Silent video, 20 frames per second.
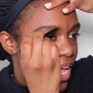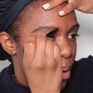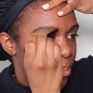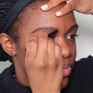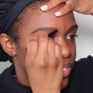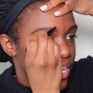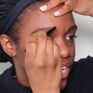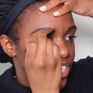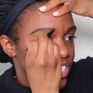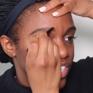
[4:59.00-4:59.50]

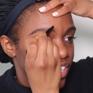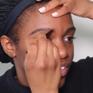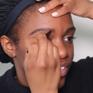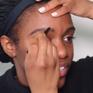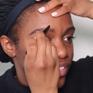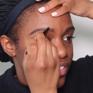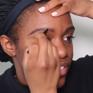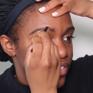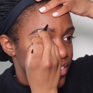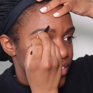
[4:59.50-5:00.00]
I'm a
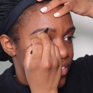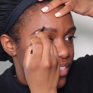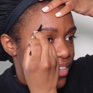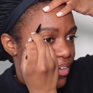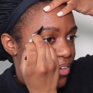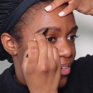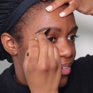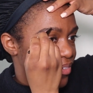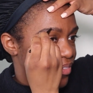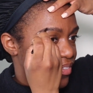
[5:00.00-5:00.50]
Sagittarius,
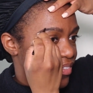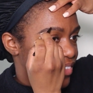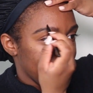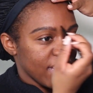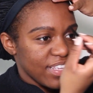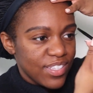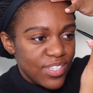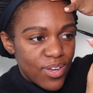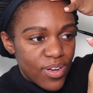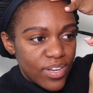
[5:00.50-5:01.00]
so I
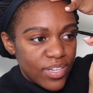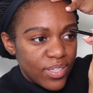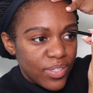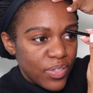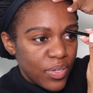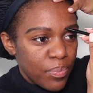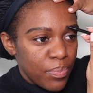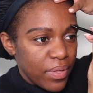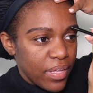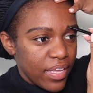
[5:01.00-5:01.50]
can talk a
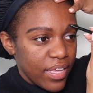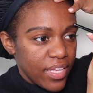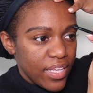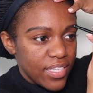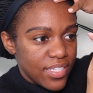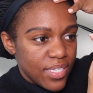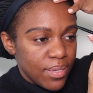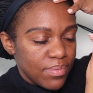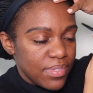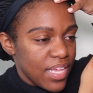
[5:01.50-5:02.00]
little
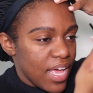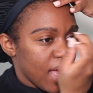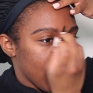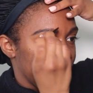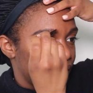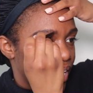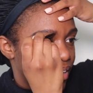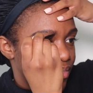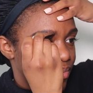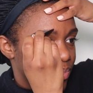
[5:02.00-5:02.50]
bit
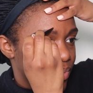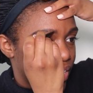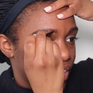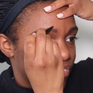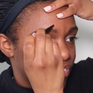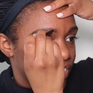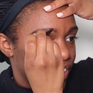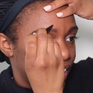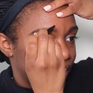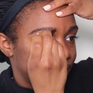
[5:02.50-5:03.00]
sometimes when
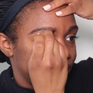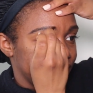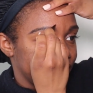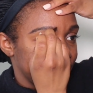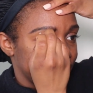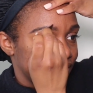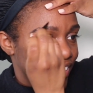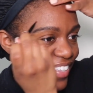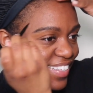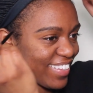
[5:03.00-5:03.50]
I feel like
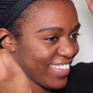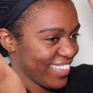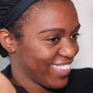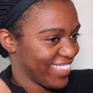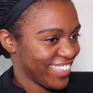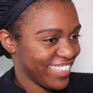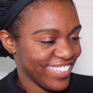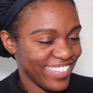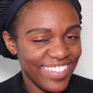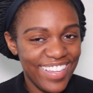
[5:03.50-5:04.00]

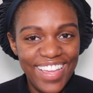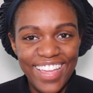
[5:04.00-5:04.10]
it.